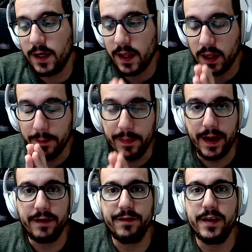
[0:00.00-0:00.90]
the
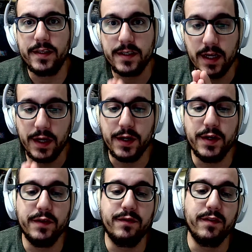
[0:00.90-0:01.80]
benefits
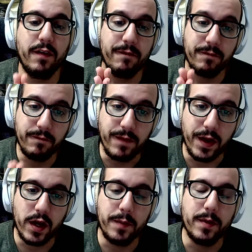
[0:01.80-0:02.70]
of
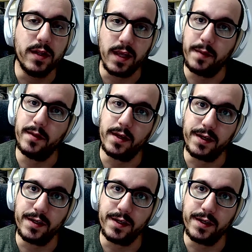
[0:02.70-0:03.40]
variable labeling.